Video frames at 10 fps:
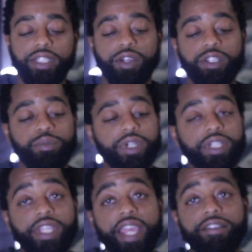So this book
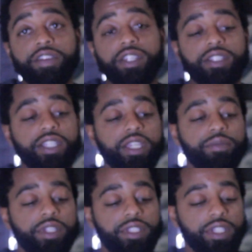is heavy, it's
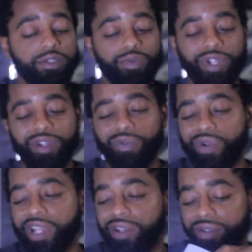deep, it's
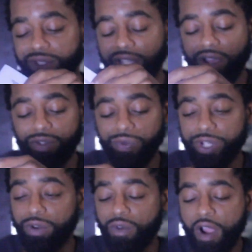real, talks
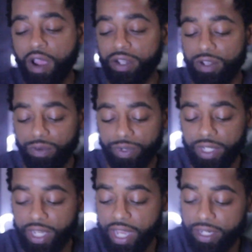real raw, don't
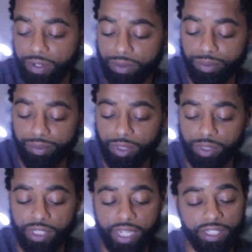really cut no
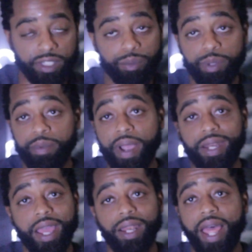slacks. Some people
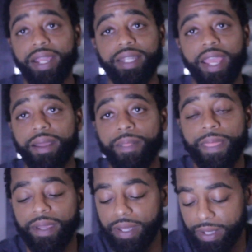might not like
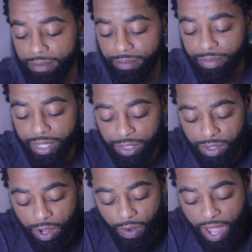that, but
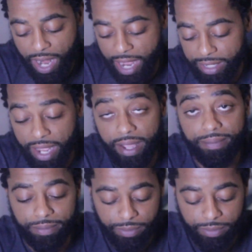I like that.